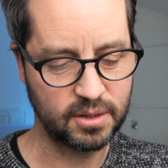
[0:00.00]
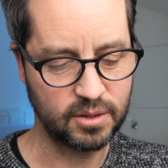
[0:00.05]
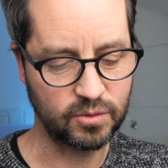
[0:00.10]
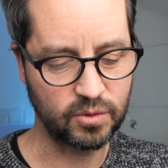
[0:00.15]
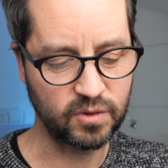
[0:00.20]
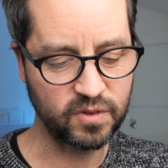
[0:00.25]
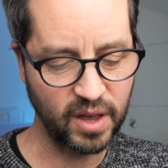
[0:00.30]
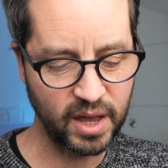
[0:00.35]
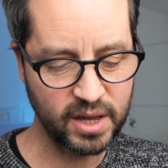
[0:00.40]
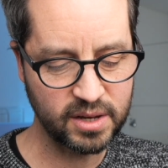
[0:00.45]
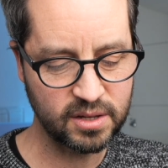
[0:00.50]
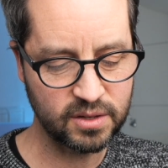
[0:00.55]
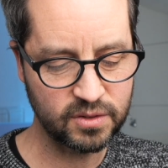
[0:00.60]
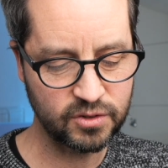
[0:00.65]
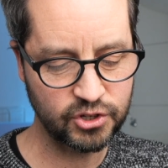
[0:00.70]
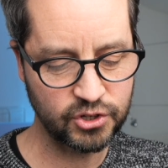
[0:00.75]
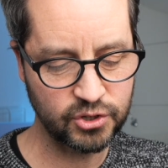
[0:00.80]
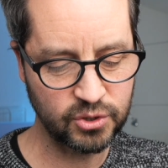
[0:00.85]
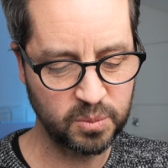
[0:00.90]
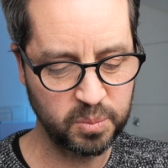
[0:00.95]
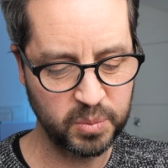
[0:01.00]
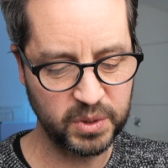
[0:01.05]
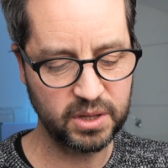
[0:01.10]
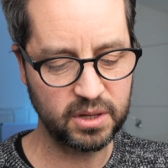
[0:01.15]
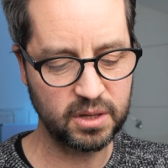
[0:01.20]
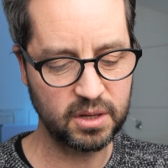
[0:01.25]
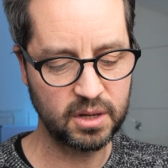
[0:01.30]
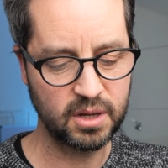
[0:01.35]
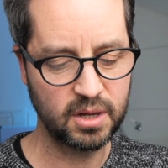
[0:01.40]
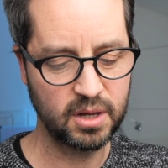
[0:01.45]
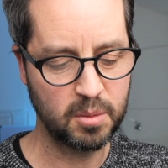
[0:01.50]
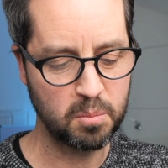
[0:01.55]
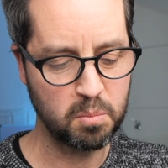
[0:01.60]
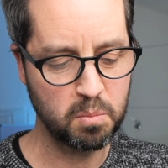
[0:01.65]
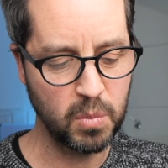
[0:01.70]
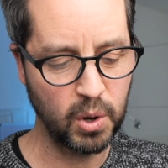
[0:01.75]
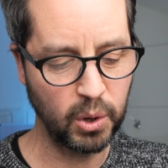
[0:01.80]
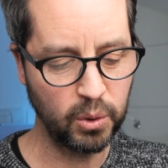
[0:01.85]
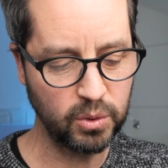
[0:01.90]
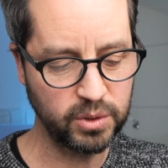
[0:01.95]
Societies should be
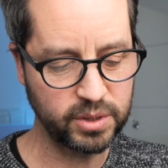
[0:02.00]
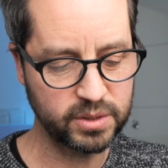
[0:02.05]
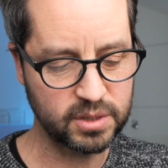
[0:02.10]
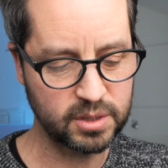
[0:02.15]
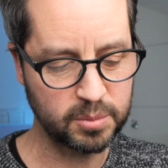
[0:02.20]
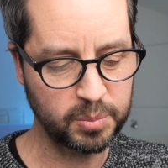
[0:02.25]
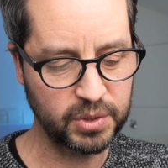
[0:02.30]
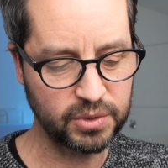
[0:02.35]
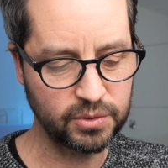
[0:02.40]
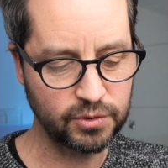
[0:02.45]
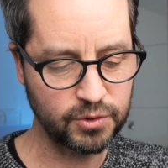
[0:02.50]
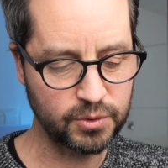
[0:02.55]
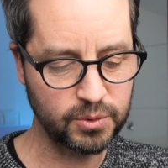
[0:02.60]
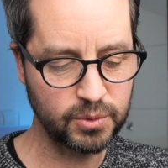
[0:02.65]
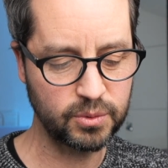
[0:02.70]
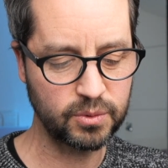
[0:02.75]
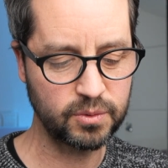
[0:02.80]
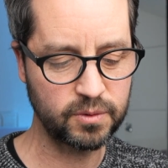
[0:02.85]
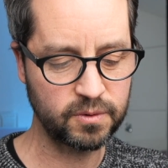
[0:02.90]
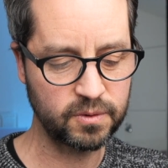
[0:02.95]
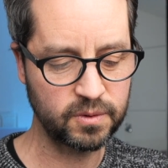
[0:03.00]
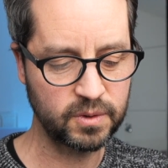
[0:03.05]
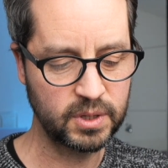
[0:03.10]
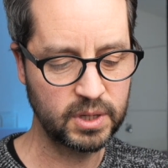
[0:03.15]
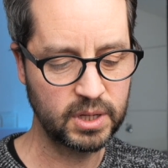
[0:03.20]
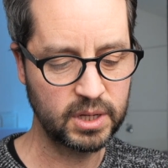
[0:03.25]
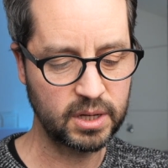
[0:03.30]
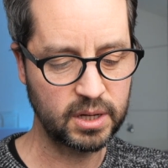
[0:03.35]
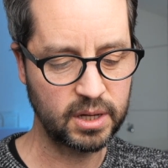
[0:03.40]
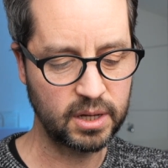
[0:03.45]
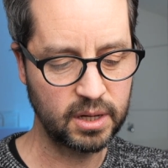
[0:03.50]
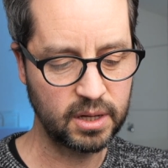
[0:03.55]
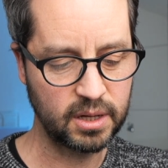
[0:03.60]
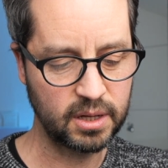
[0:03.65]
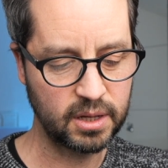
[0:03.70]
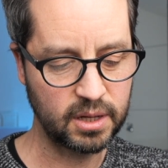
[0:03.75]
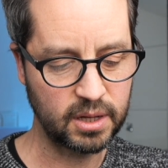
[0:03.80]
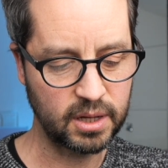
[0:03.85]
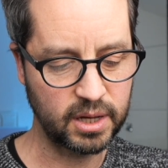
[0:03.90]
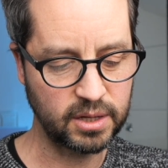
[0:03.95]
molded upon truth,
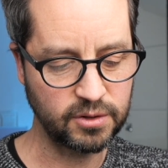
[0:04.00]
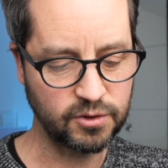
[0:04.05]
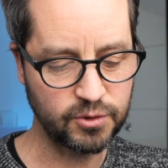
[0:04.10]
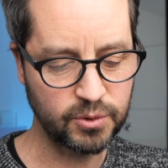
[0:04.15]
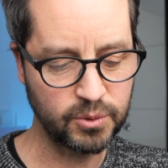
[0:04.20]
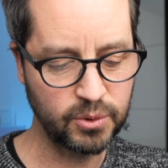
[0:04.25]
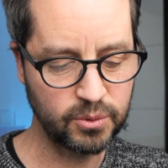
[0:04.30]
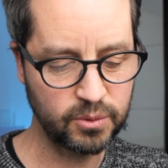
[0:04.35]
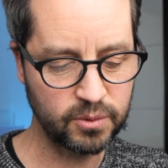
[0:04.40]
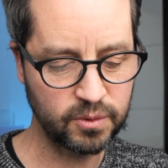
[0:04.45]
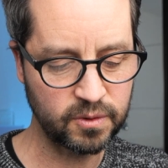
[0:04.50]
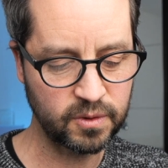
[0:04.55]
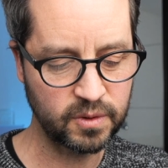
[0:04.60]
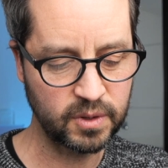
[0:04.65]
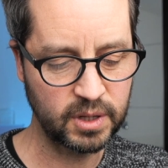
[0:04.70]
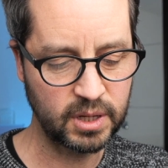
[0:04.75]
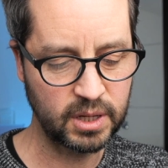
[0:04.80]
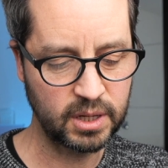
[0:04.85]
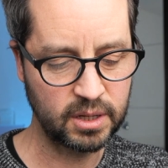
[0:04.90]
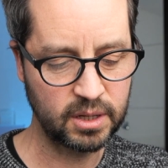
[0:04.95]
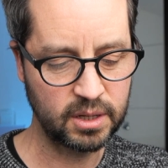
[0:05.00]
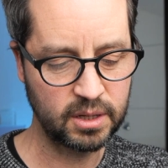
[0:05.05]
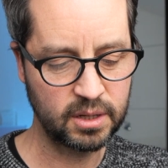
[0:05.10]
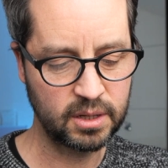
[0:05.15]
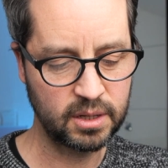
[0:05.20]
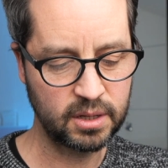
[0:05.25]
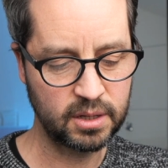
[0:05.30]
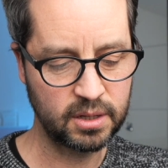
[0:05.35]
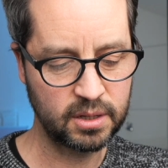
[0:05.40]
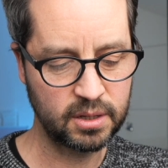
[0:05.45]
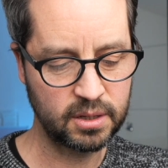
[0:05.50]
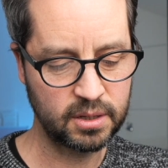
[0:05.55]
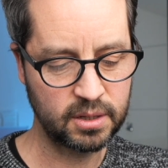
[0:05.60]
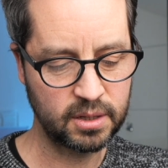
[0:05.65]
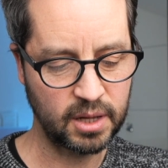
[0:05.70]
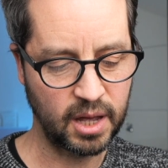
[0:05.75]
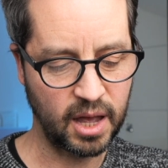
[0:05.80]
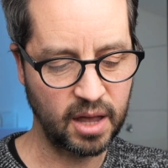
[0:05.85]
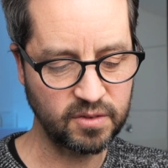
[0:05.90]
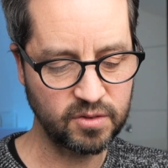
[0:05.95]
and truth
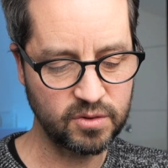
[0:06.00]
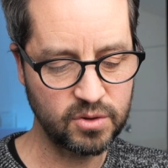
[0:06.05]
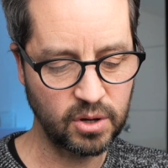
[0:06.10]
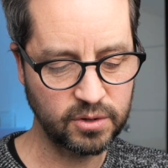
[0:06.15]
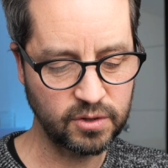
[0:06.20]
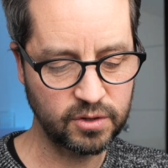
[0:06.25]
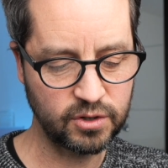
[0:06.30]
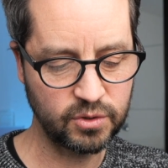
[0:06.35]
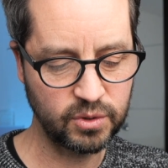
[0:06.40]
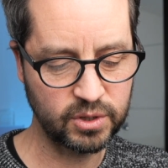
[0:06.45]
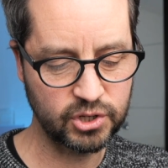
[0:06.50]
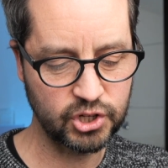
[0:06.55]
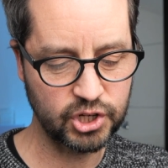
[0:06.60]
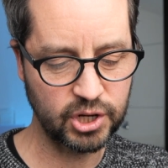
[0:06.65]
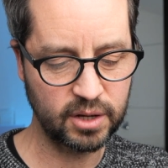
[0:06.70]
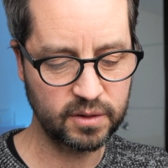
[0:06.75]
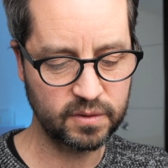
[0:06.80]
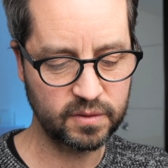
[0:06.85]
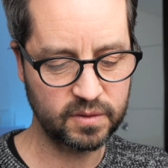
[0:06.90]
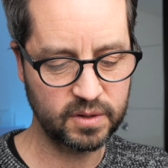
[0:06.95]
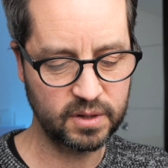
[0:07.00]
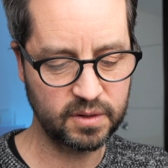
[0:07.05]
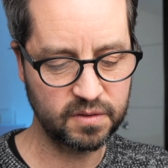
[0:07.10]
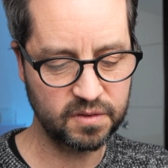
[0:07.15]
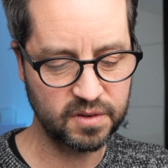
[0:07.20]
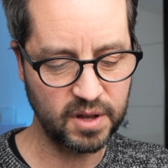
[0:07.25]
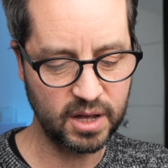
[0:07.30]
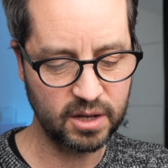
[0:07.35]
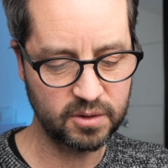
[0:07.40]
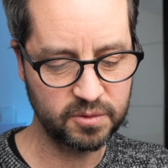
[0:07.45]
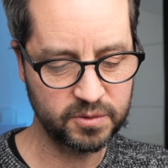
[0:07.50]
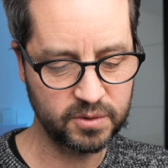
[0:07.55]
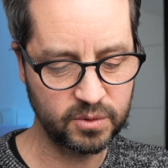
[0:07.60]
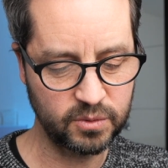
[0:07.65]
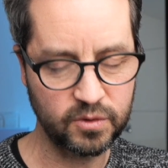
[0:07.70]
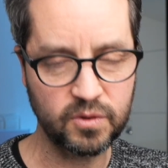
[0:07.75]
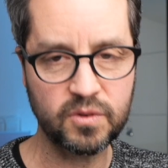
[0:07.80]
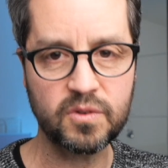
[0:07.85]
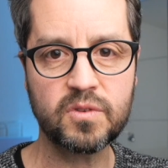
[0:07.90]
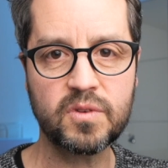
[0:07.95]
has not to adjust itself to
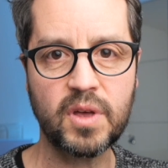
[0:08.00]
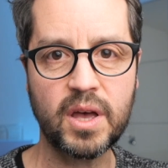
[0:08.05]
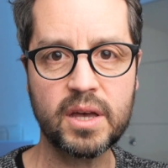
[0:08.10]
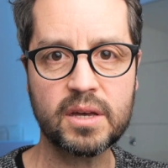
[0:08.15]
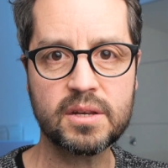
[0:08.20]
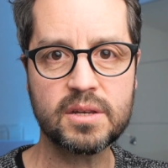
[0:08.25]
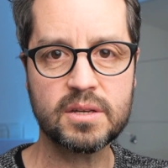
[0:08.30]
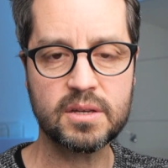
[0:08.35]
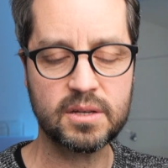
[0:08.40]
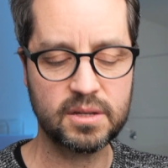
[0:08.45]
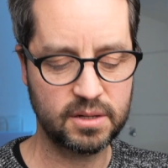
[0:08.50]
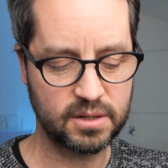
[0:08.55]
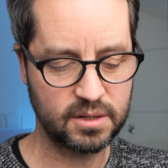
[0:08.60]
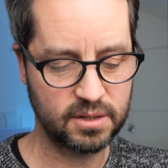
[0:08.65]
society.